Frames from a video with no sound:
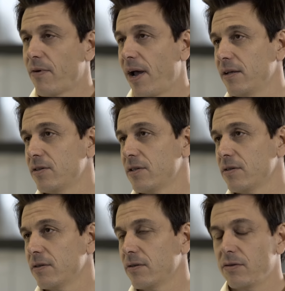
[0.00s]
the rights
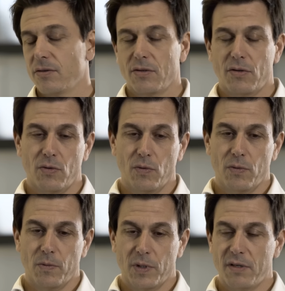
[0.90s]
to
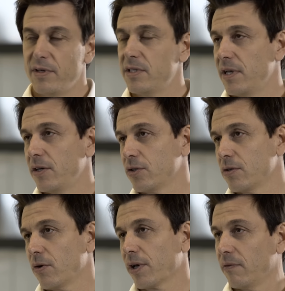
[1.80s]
a TV
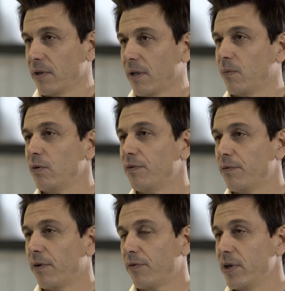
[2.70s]
station or giving them
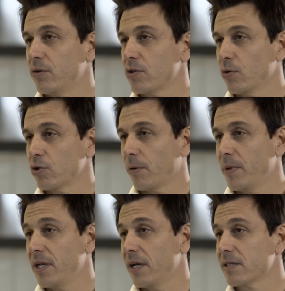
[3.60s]
for free to social
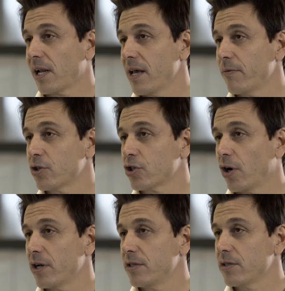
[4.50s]
media, it's clear which
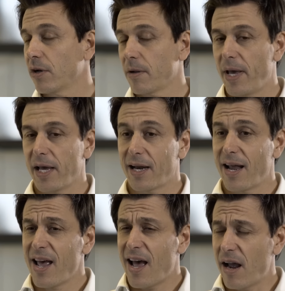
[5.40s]
choice he's gonna make. And
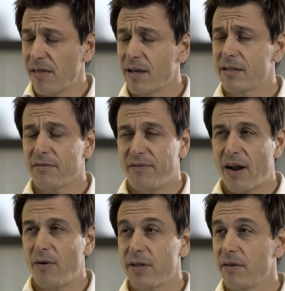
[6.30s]
I think it's a
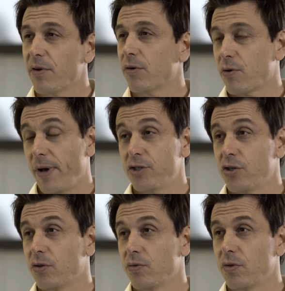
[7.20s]
very difficult
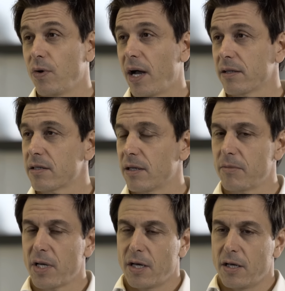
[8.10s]
question to answer.
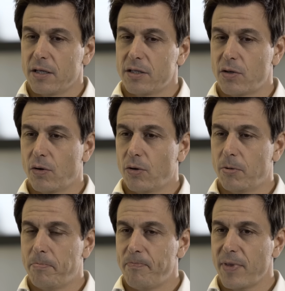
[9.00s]

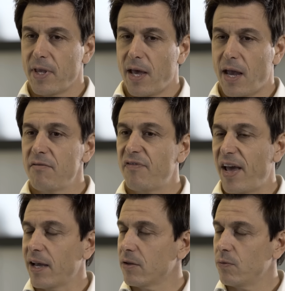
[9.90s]
So in
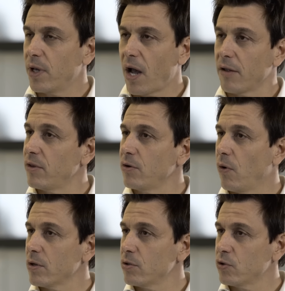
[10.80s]
fact, we can't
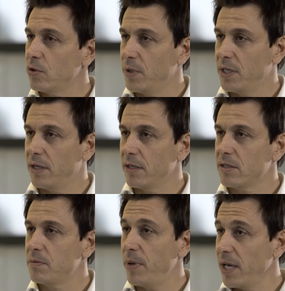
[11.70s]
ignore social media,
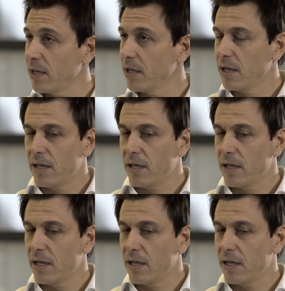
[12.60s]
it's big.